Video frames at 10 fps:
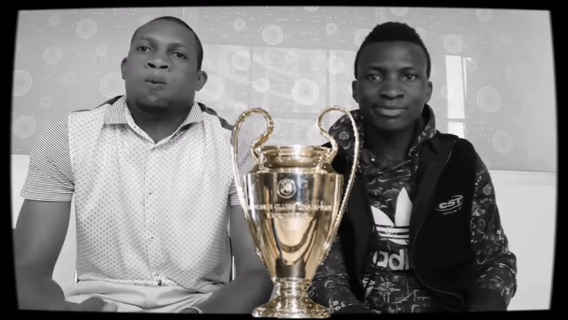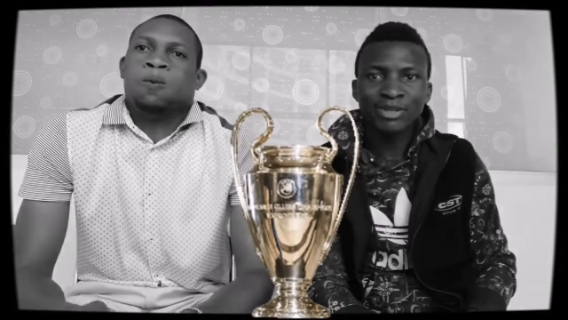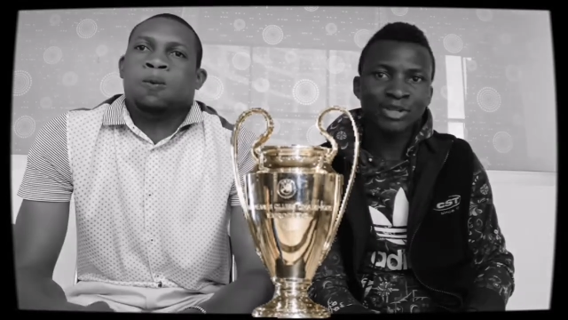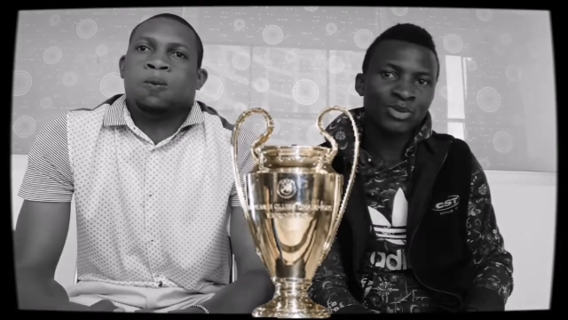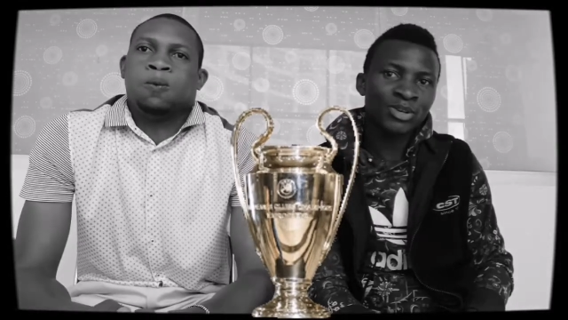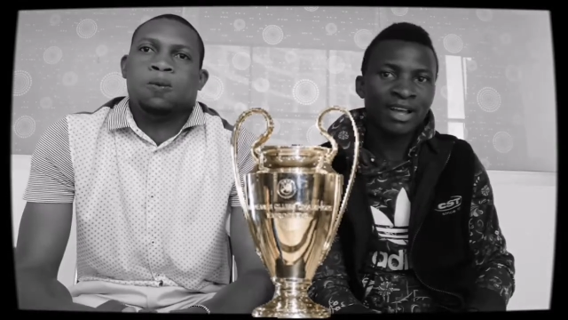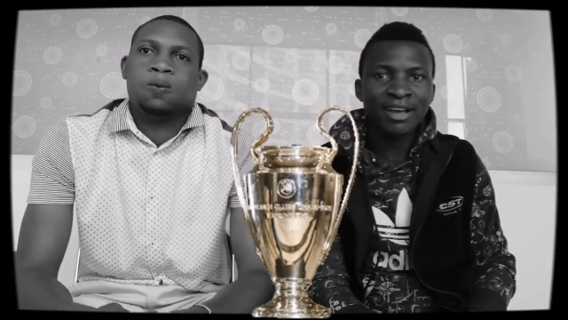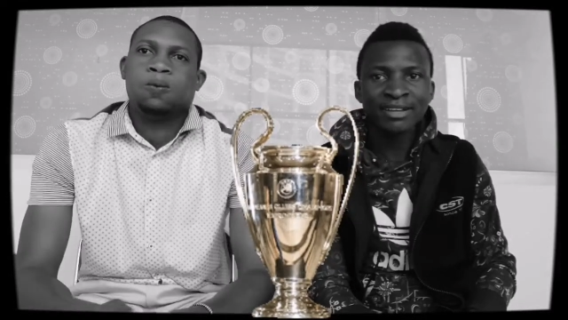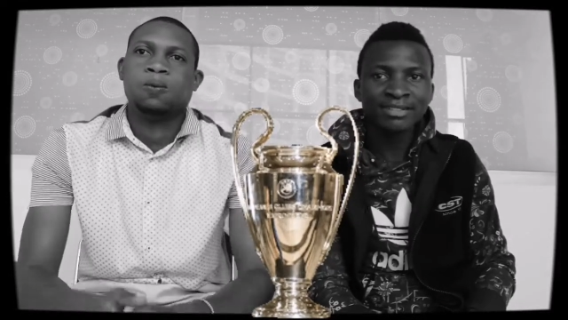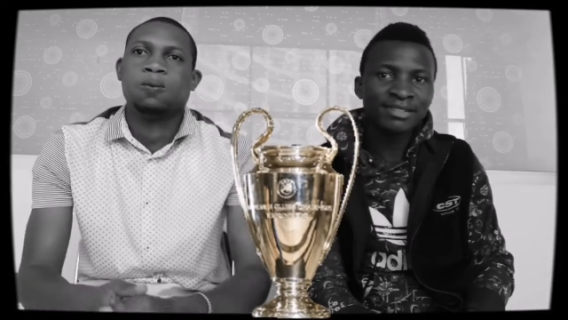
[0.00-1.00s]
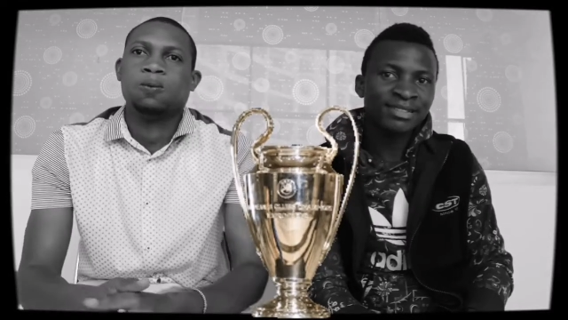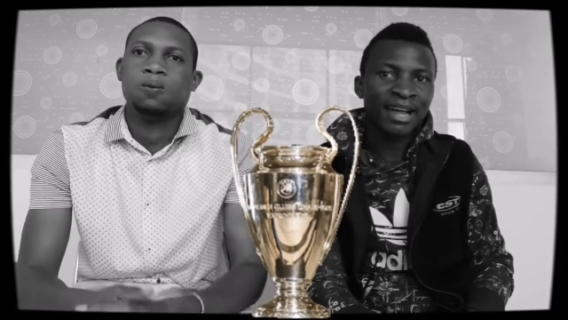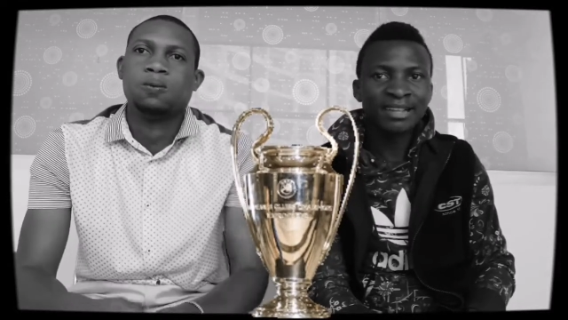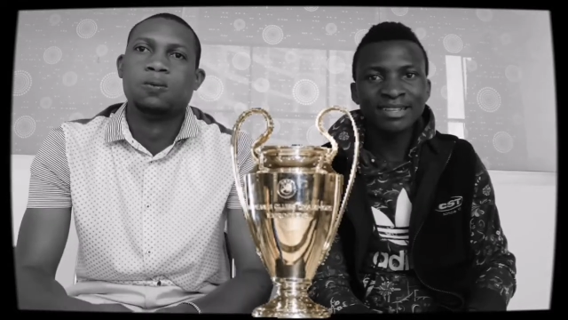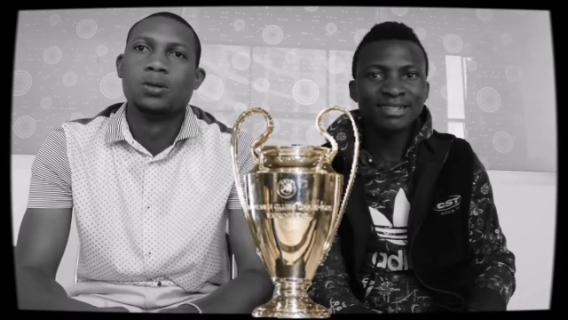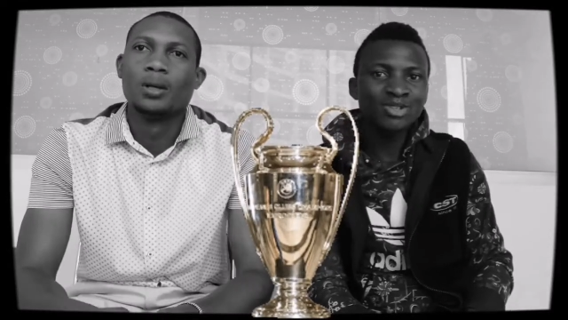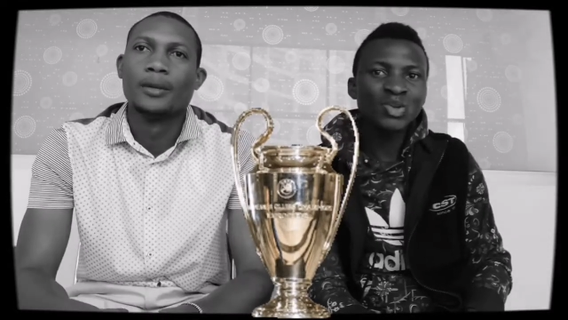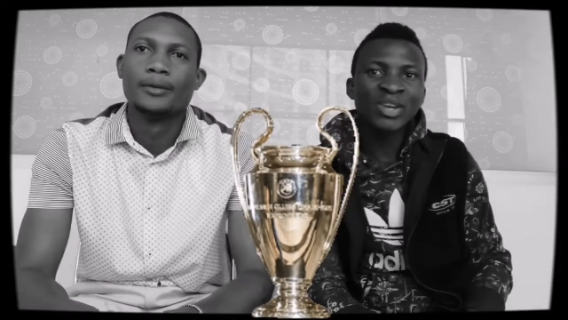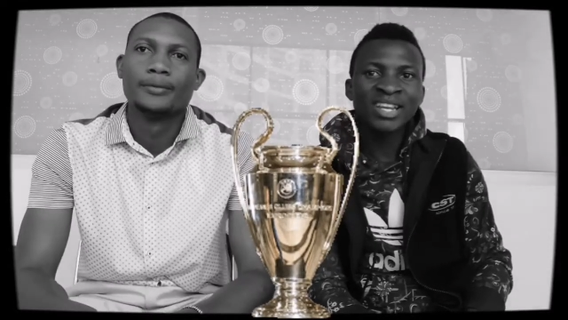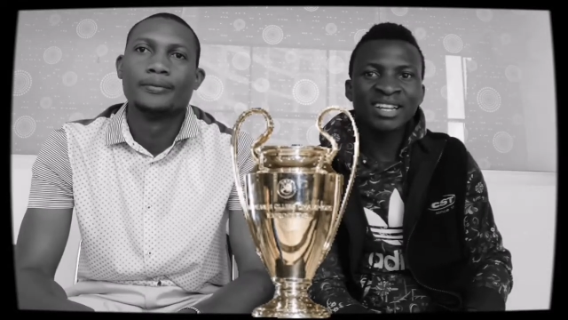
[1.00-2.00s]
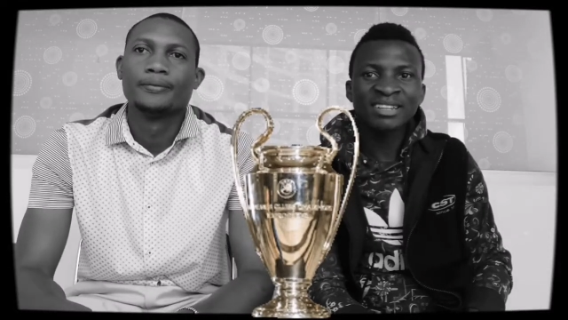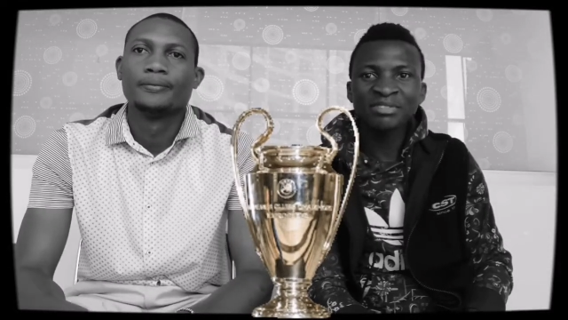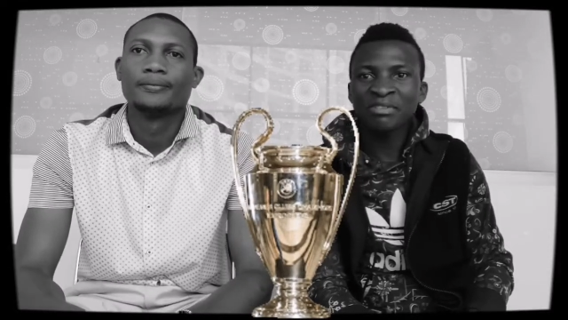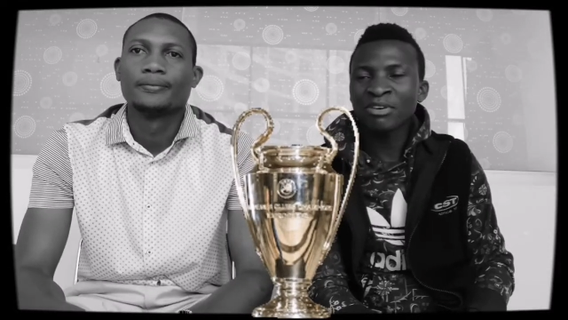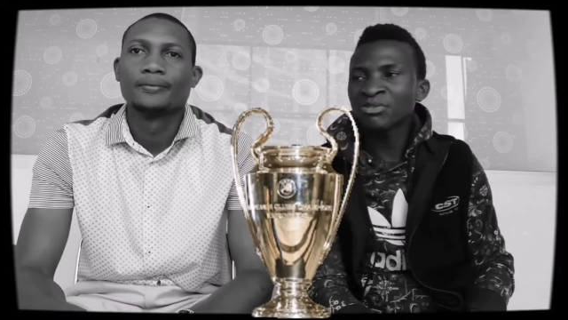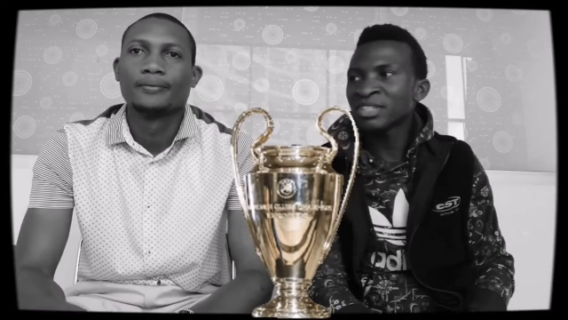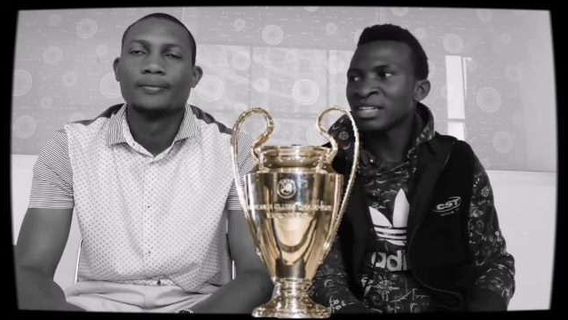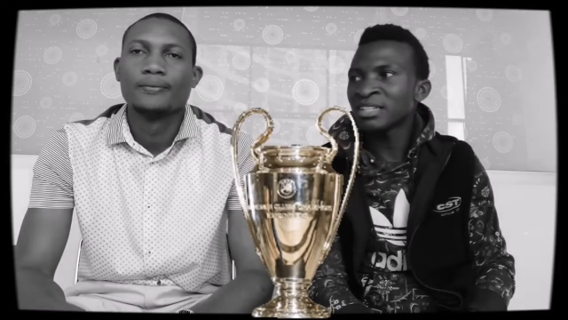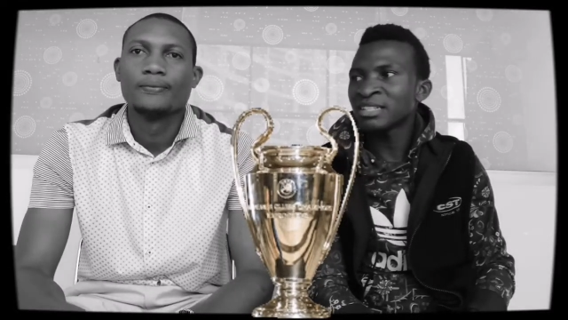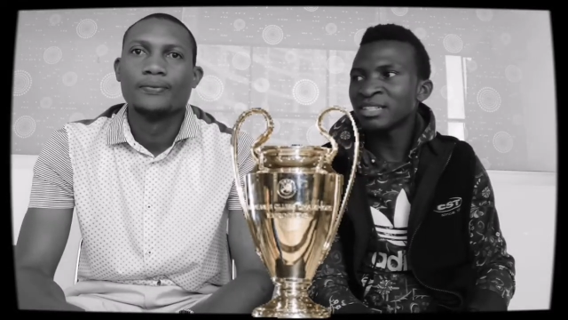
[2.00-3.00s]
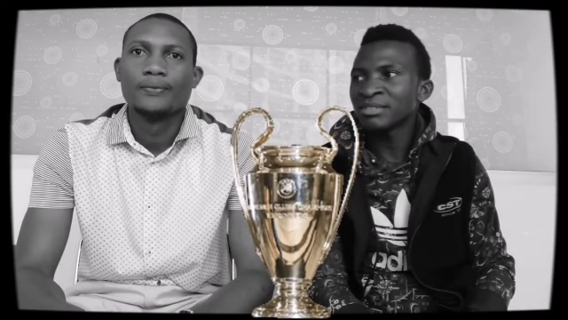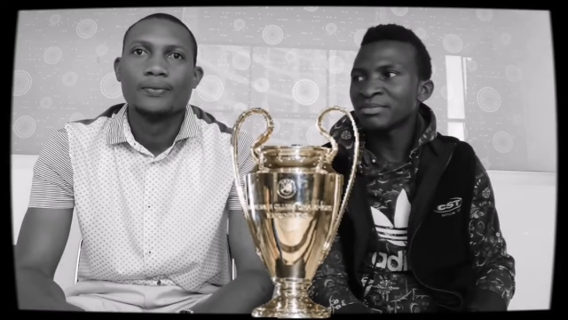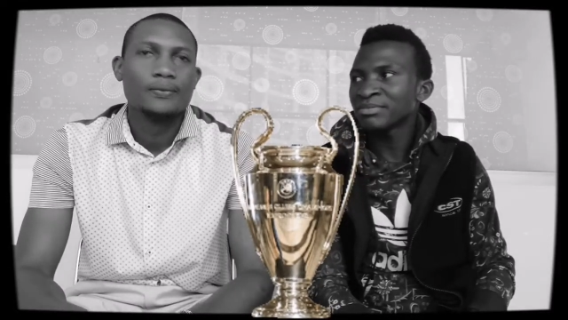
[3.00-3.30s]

Speaker 1: It will end uh, at least 2 nil in favor of Chelsea.